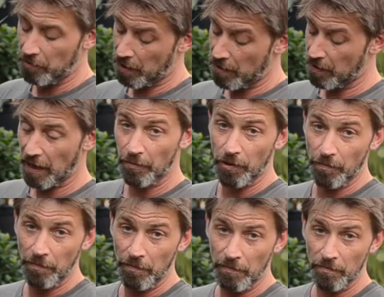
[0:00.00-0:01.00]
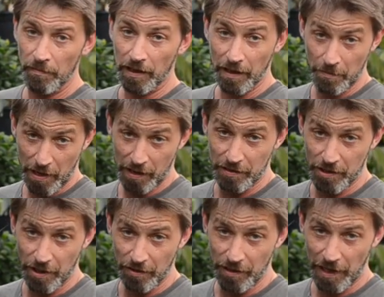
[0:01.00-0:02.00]
will go and get one, come back and
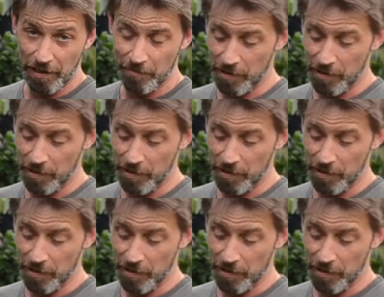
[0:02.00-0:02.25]
show you that in a